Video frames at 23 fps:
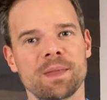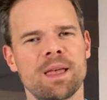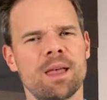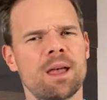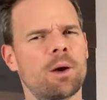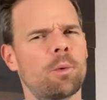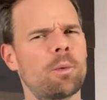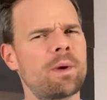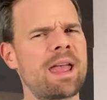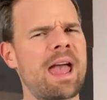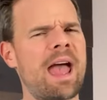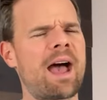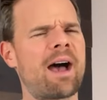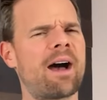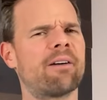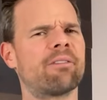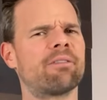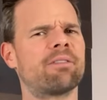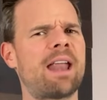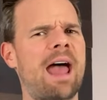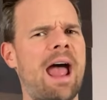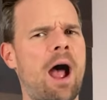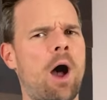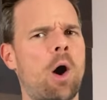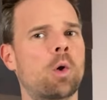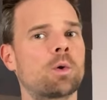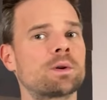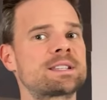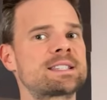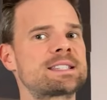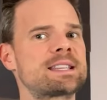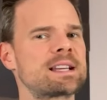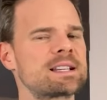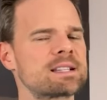We have now
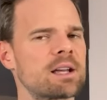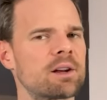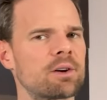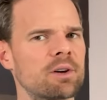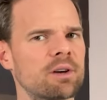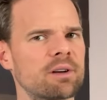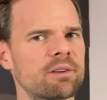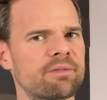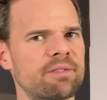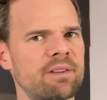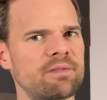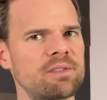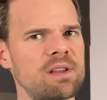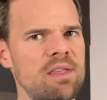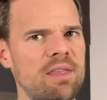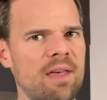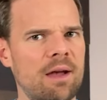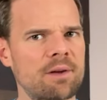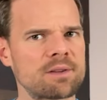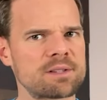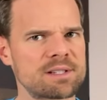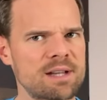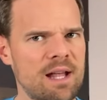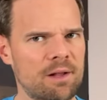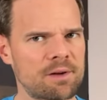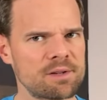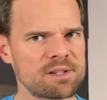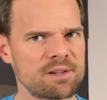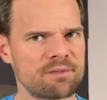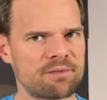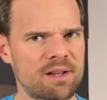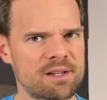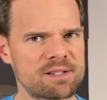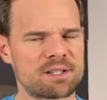$650,000
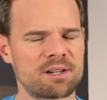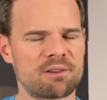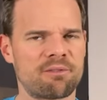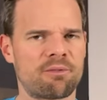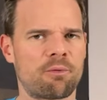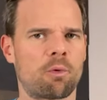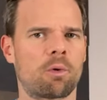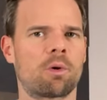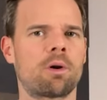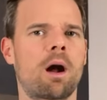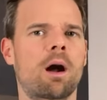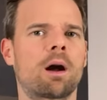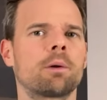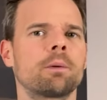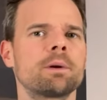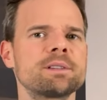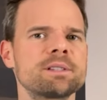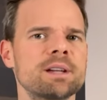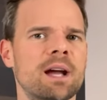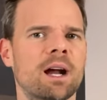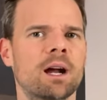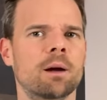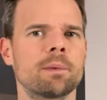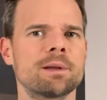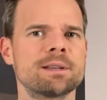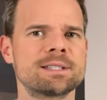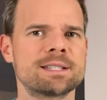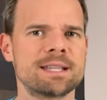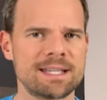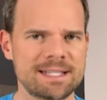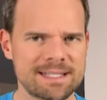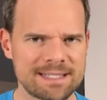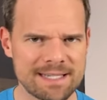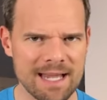invested for our retirement
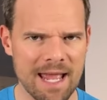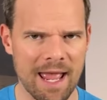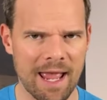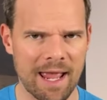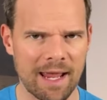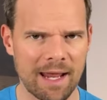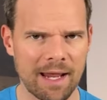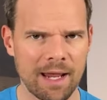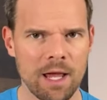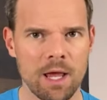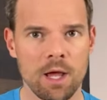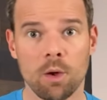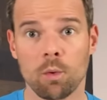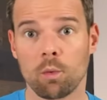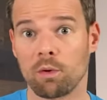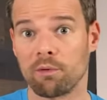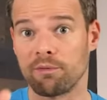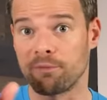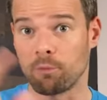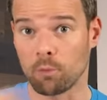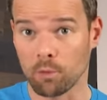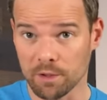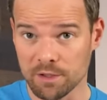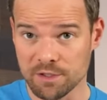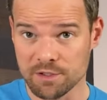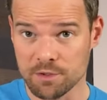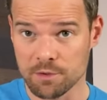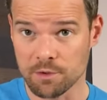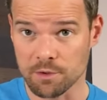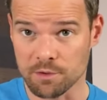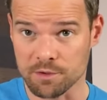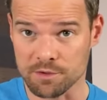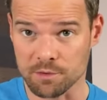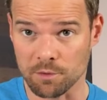today. We're 42
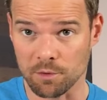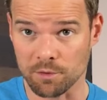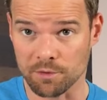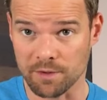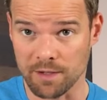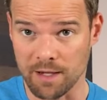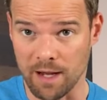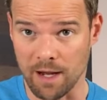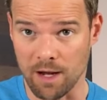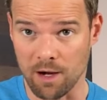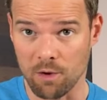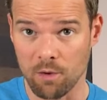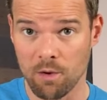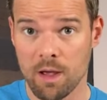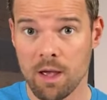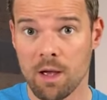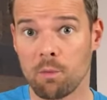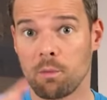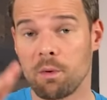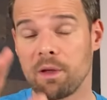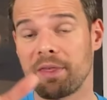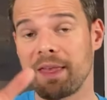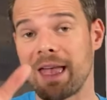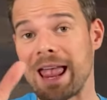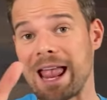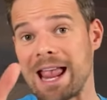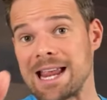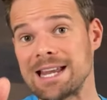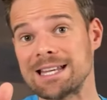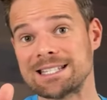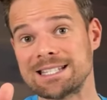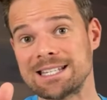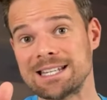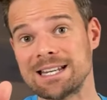years old now with
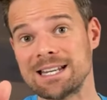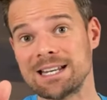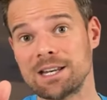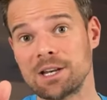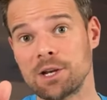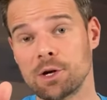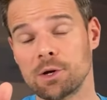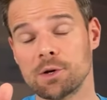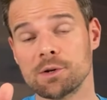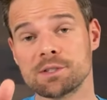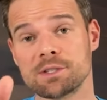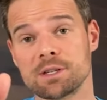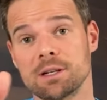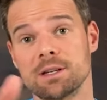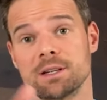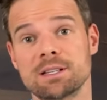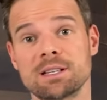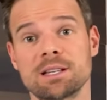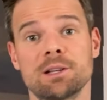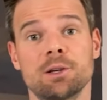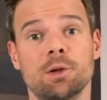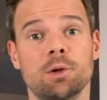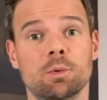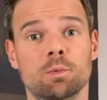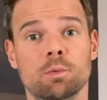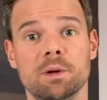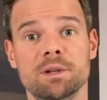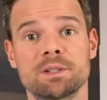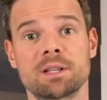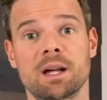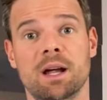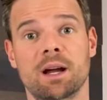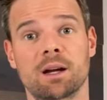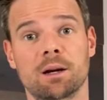18 years until
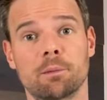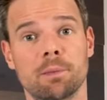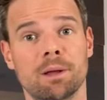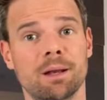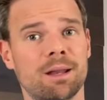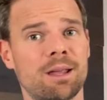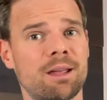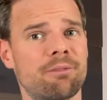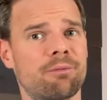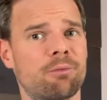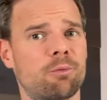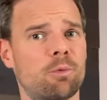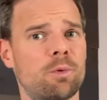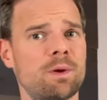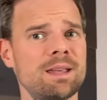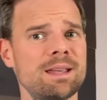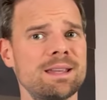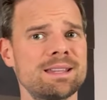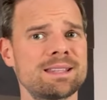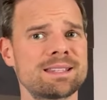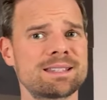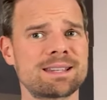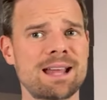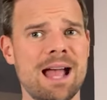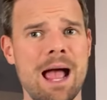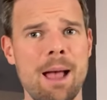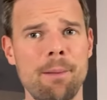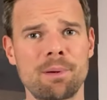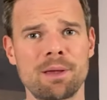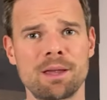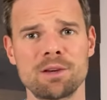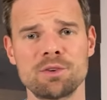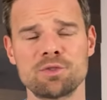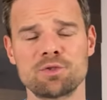retirement. If we
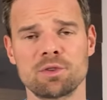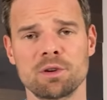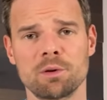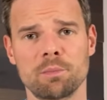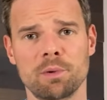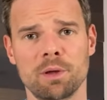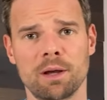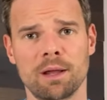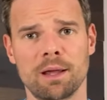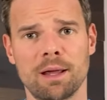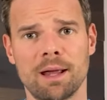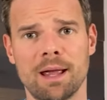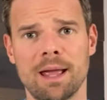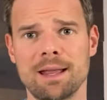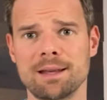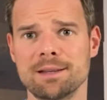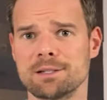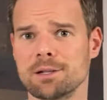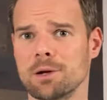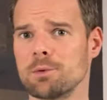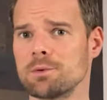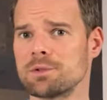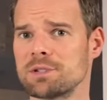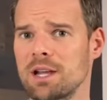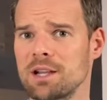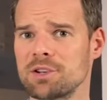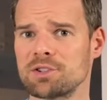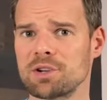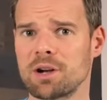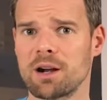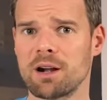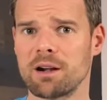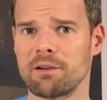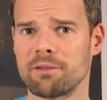stop contributing and don't
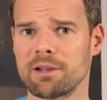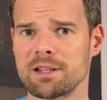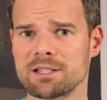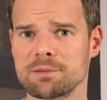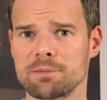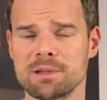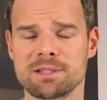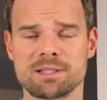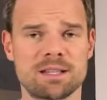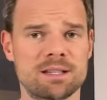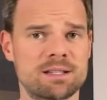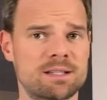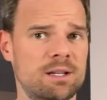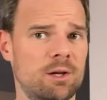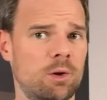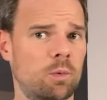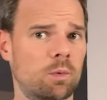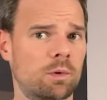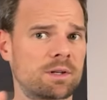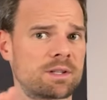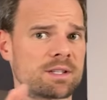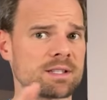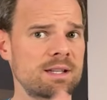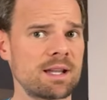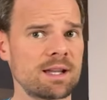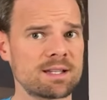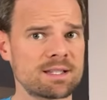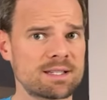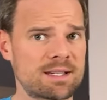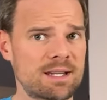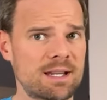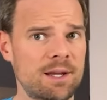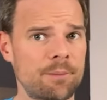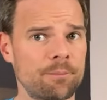touch our investments until we're
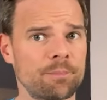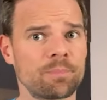60,